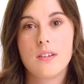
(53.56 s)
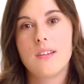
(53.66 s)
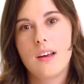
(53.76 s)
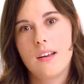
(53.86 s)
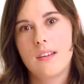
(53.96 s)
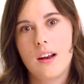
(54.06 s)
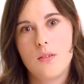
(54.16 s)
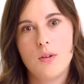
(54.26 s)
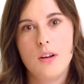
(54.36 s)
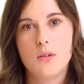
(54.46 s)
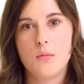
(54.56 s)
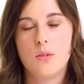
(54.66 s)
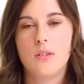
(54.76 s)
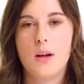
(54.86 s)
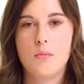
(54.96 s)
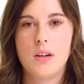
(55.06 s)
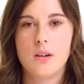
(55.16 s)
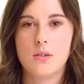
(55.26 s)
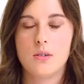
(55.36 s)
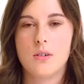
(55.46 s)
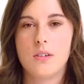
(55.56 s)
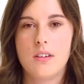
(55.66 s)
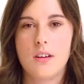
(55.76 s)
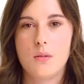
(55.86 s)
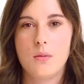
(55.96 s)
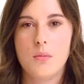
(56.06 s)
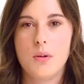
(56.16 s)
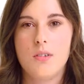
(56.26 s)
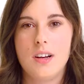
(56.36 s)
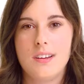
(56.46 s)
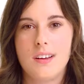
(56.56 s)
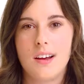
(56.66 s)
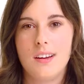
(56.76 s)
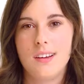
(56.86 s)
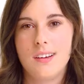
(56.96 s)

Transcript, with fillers: because I guess I had a really small umbilical cord, so it would be really tiny.